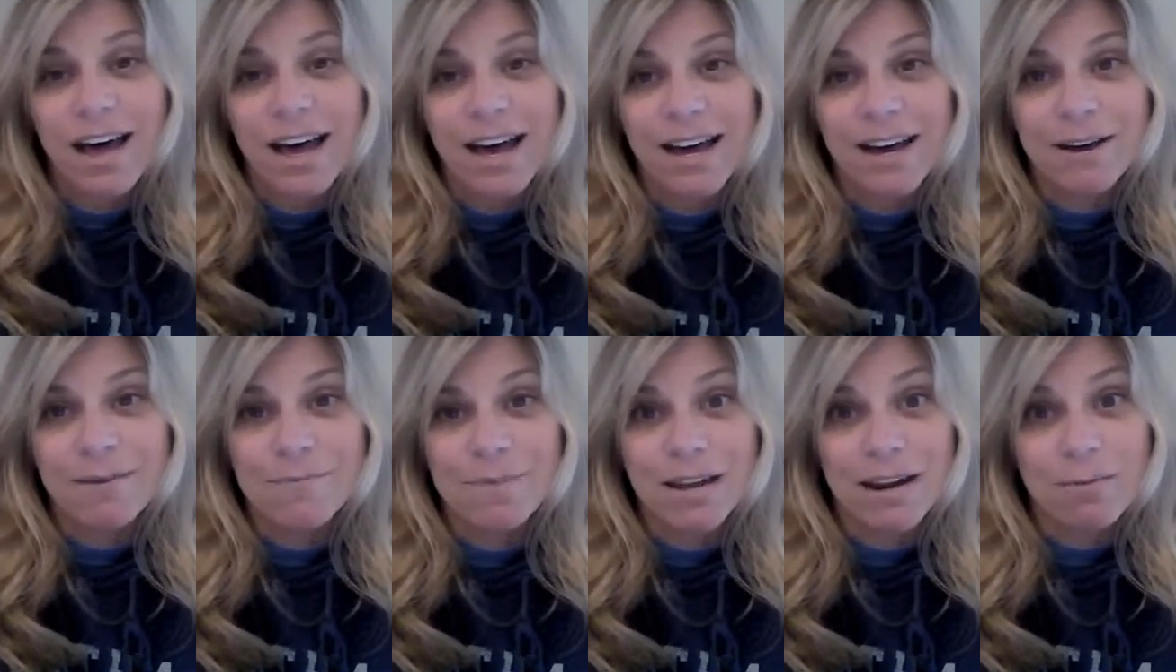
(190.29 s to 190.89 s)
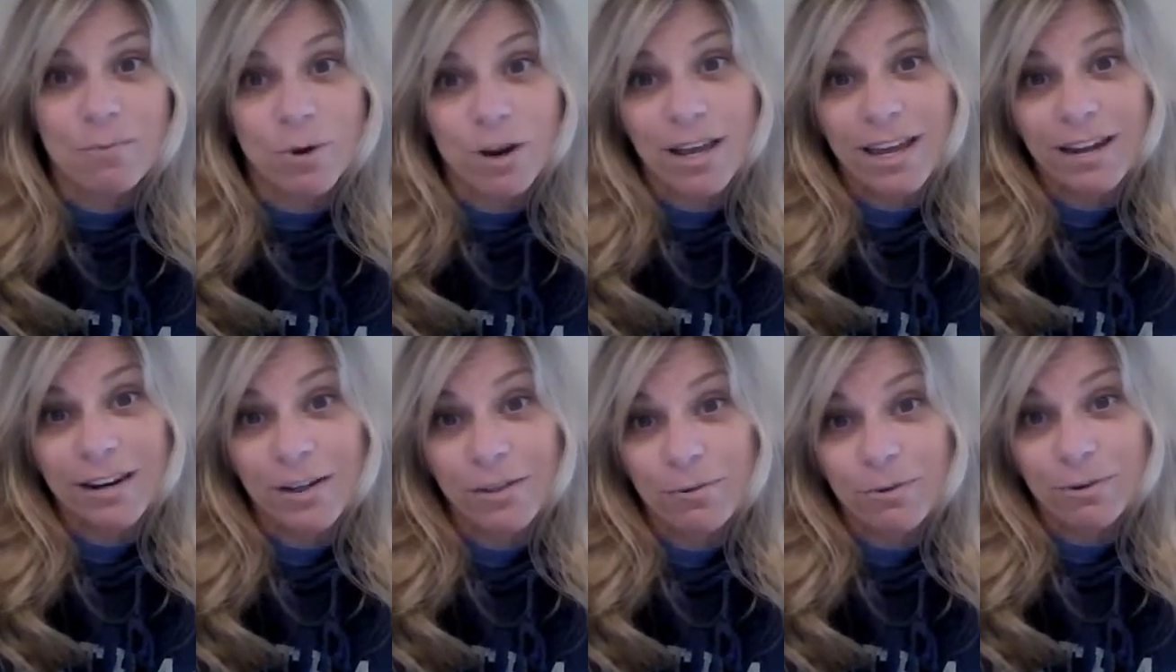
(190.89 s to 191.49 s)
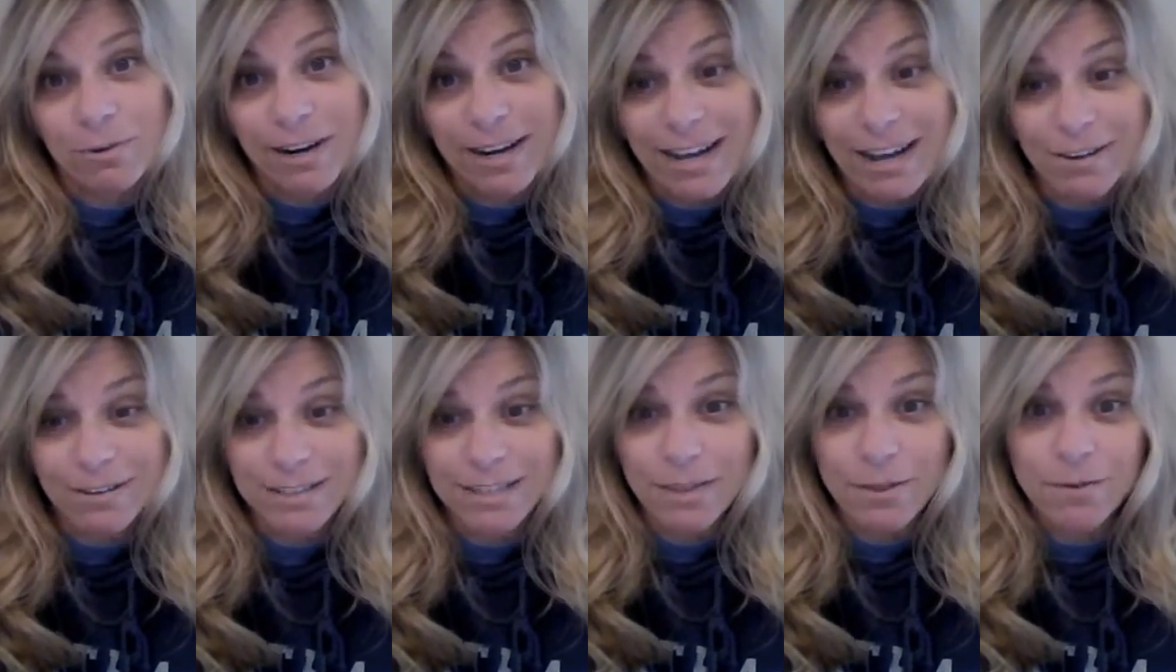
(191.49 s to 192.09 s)
And I'm working on another one right now,
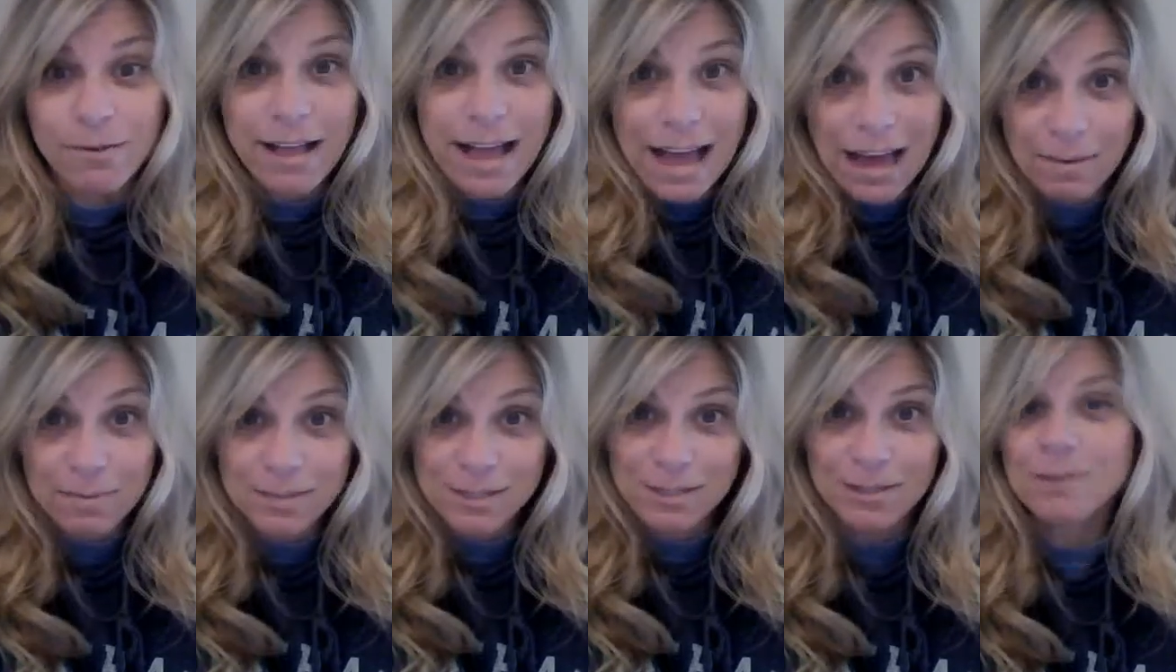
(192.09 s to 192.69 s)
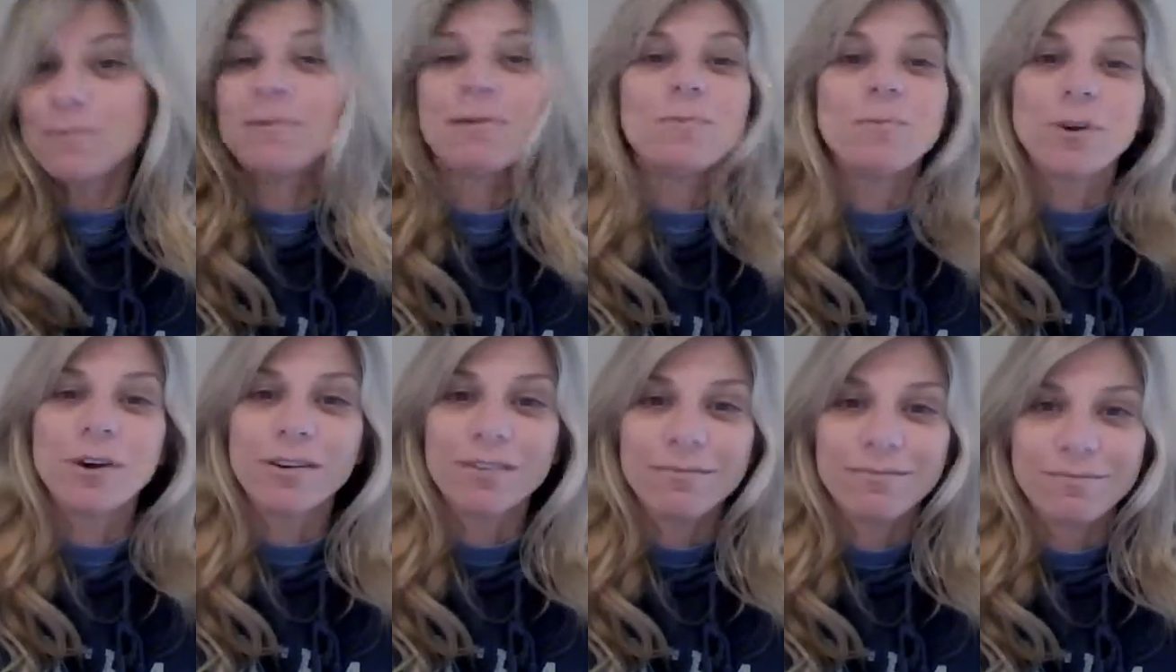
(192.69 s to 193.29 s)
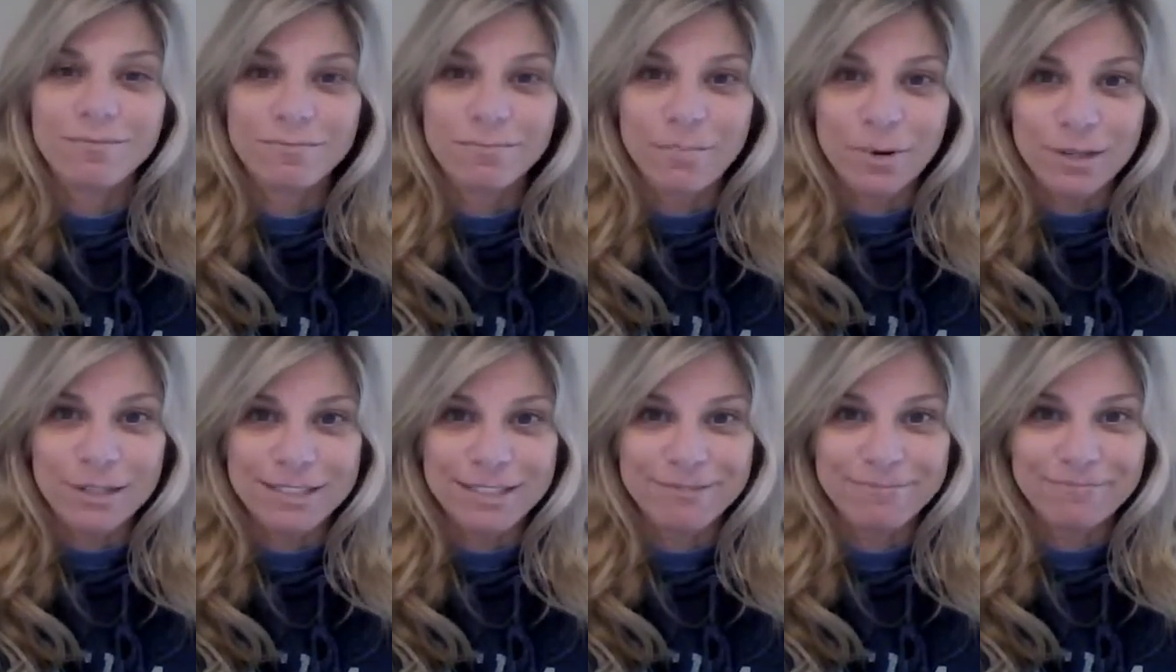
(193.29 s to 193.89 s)
so there will absolutely be more books.